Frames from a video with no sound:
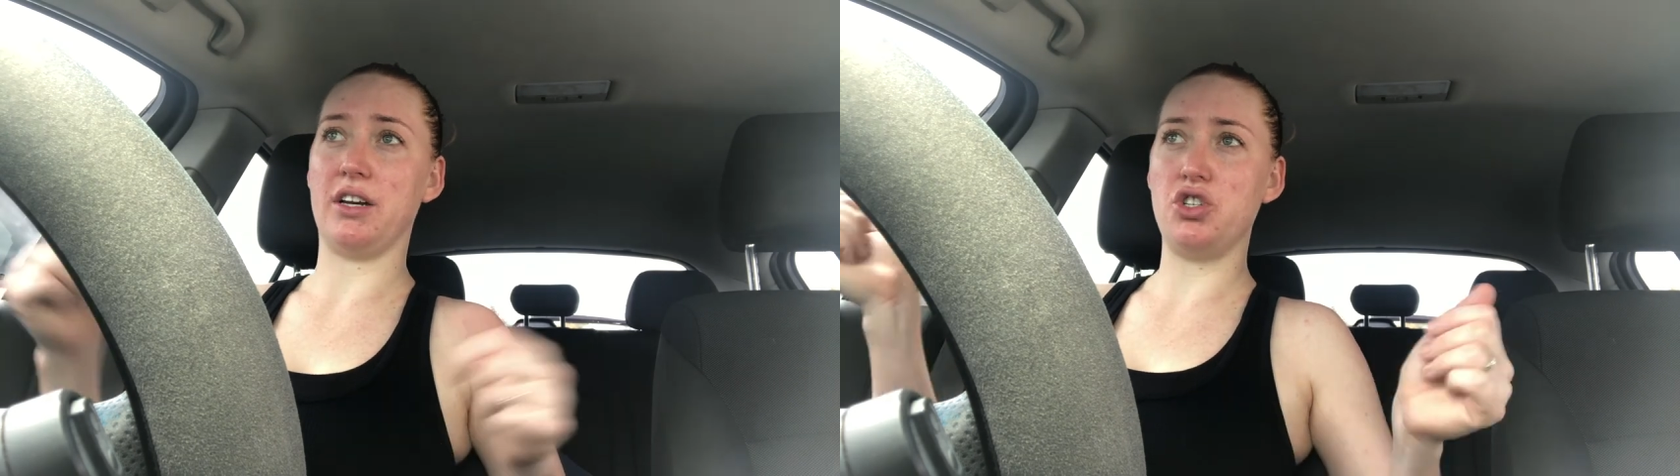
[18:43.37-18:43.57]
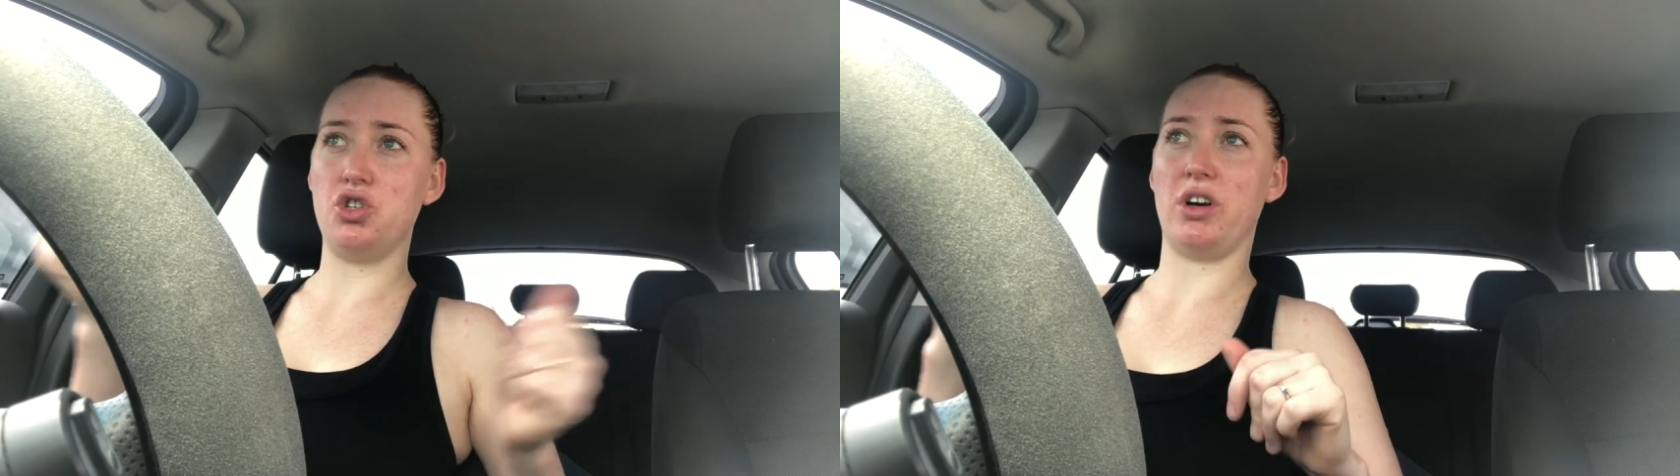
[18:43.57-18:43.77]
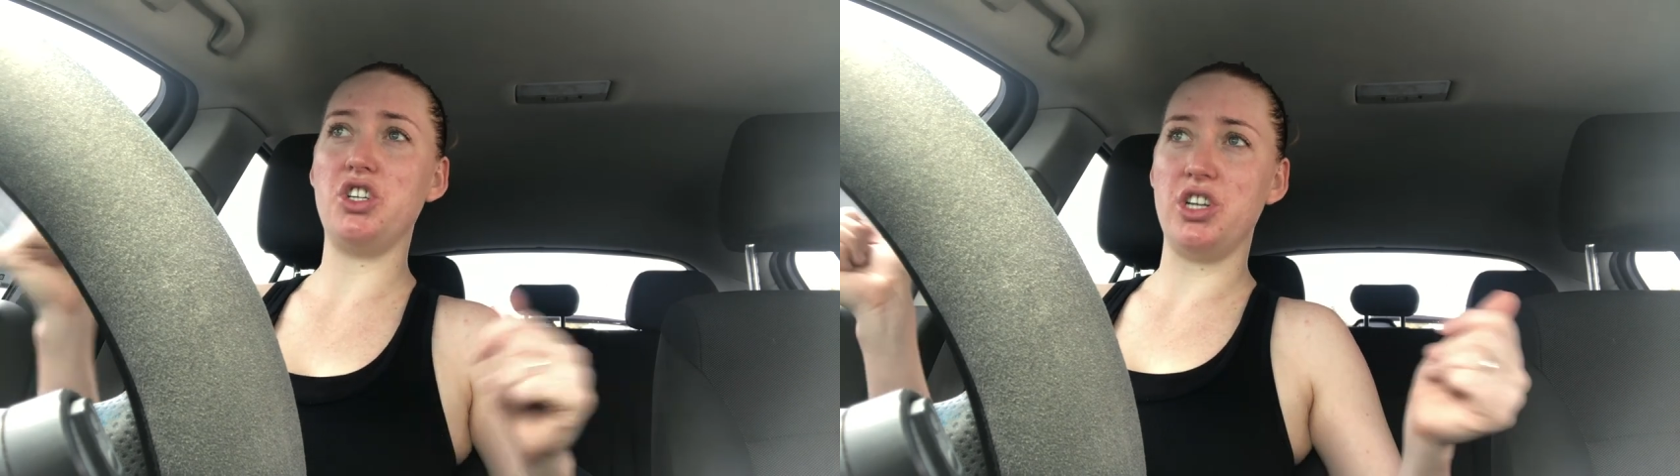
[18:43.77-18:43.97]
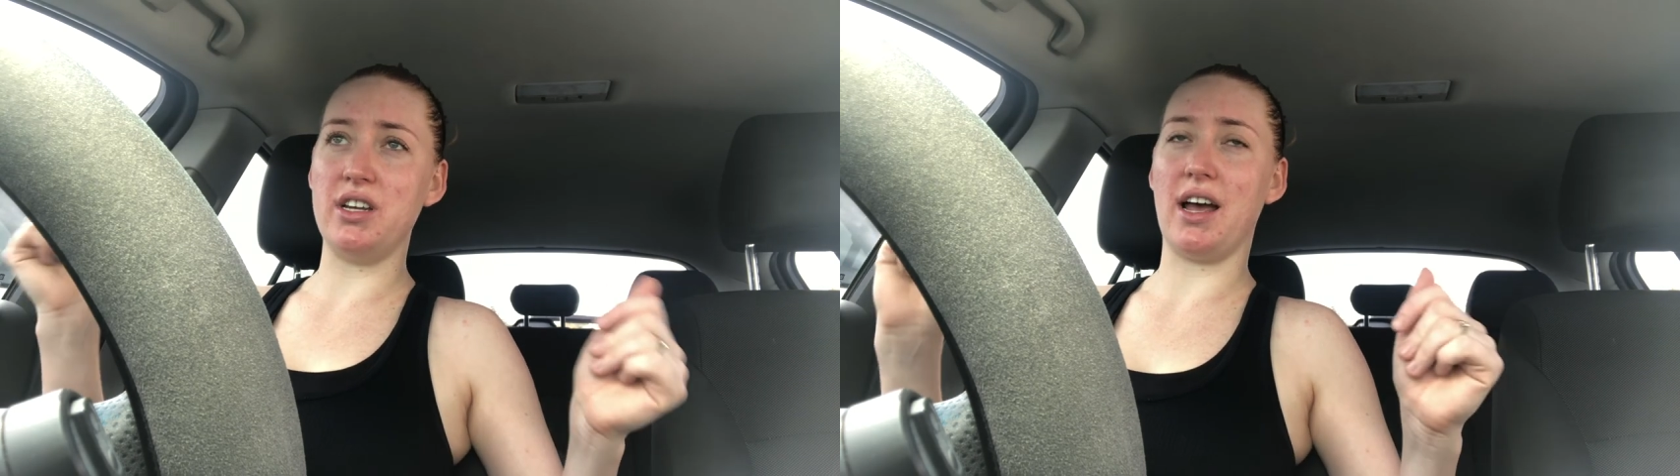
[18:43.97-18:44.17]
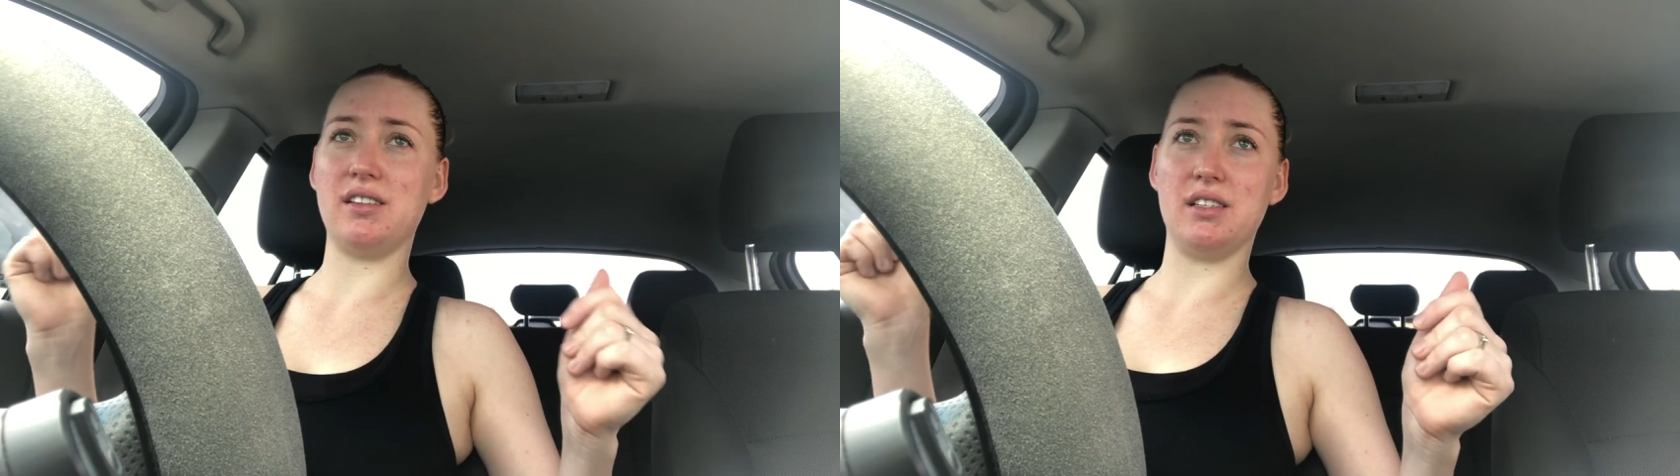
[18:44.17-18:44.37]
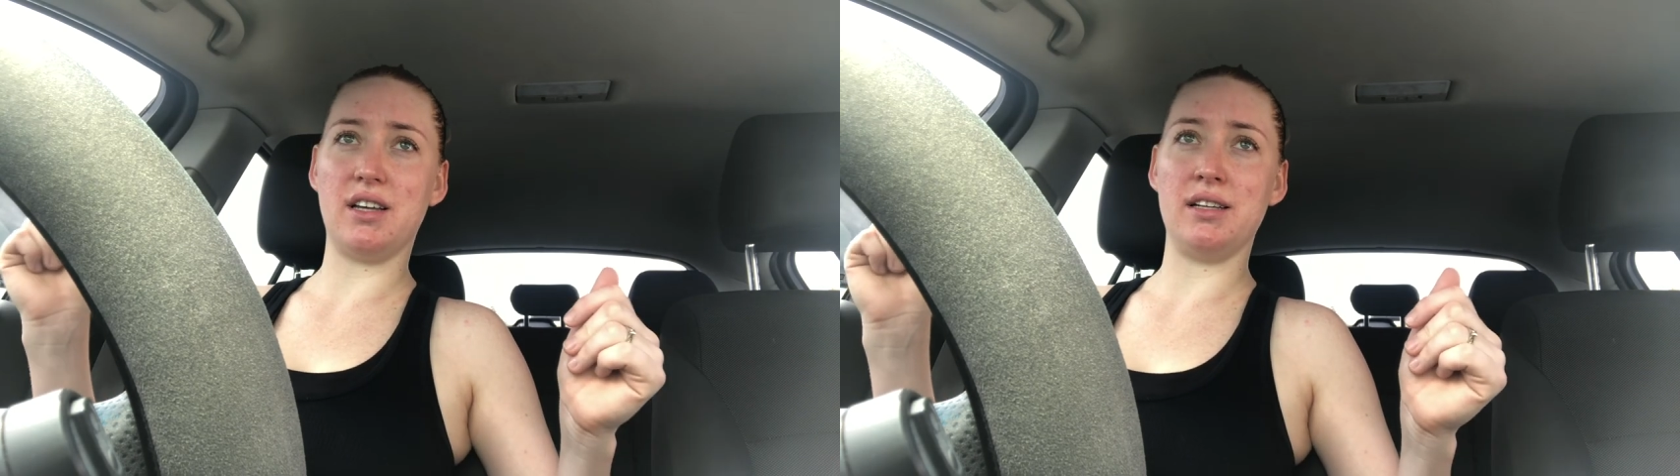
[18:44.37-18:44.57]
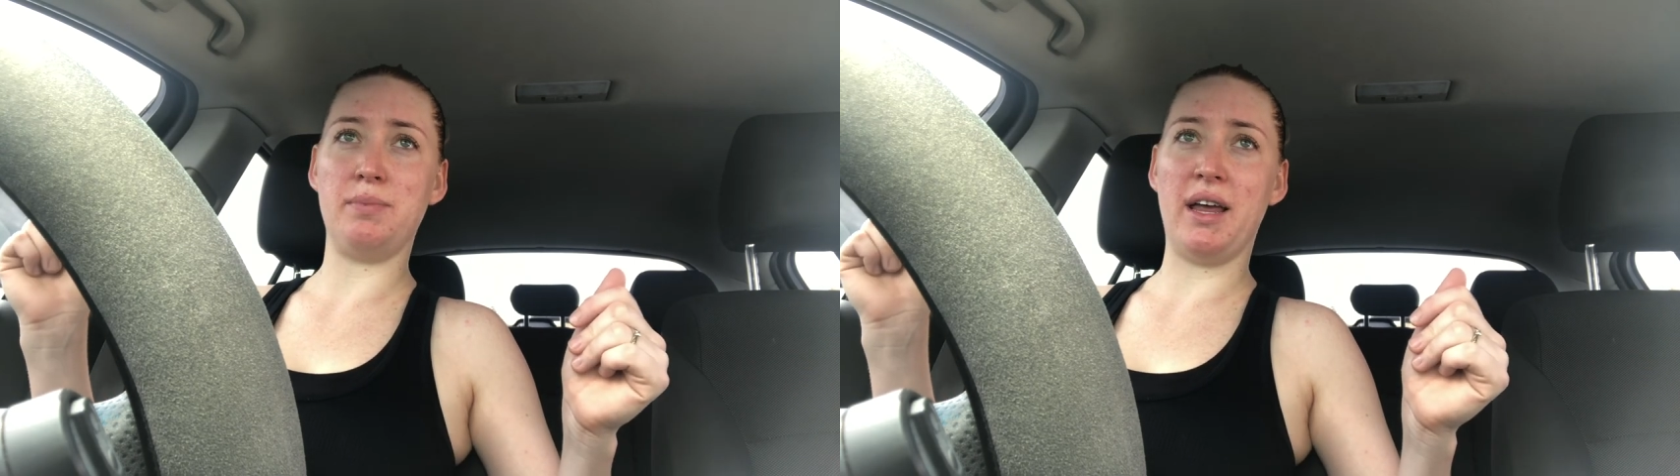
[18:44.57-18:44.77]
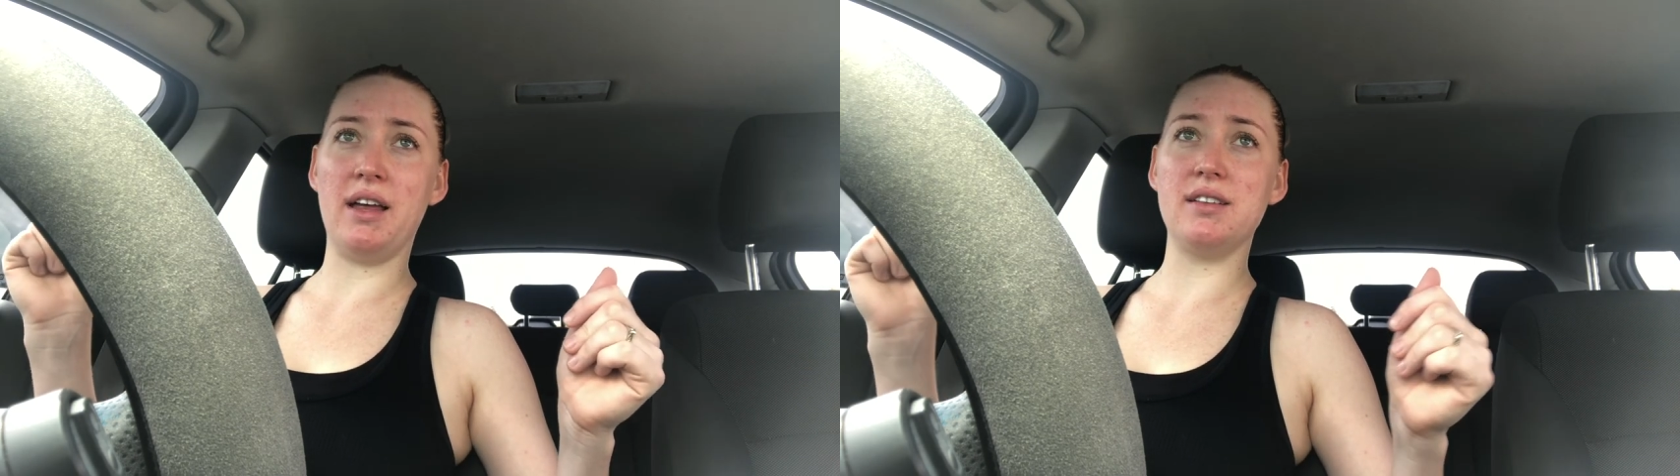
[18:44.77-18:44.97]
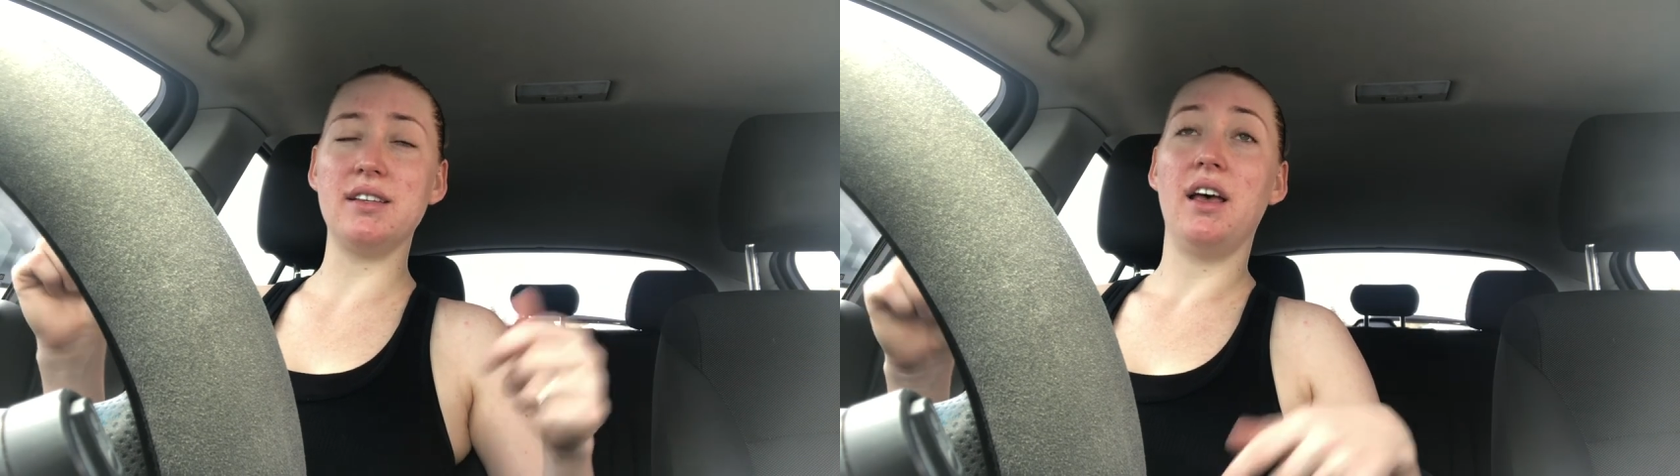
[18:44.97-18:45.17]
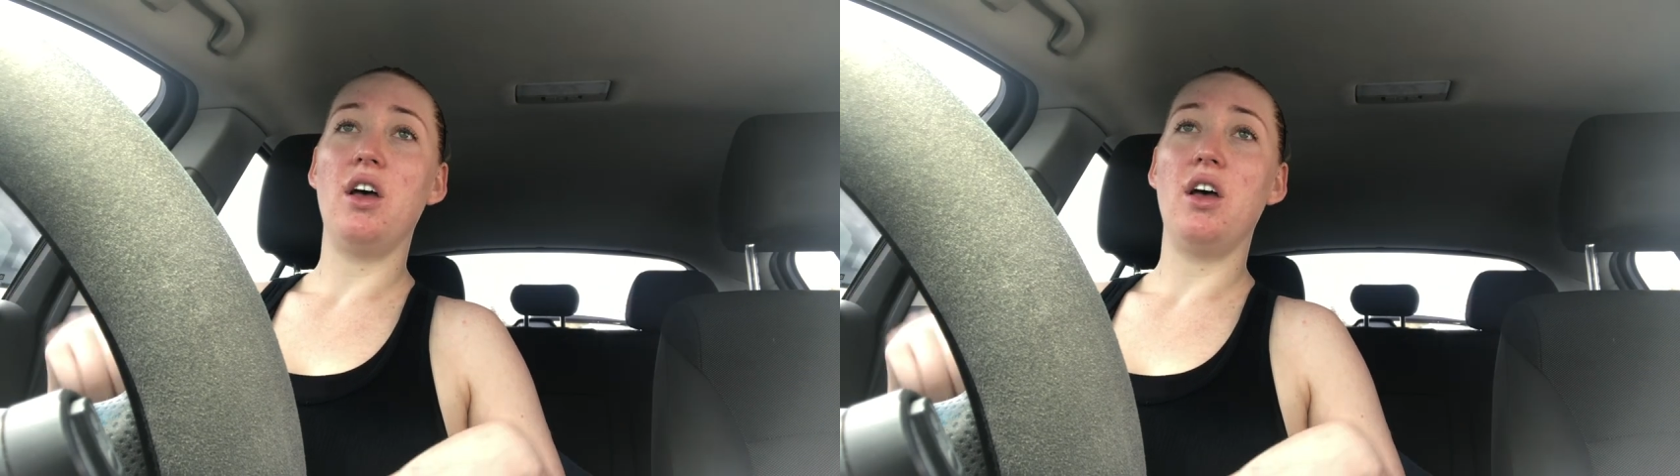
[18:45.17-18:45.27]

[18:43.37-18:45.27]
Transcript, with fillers: stretchy exercise bands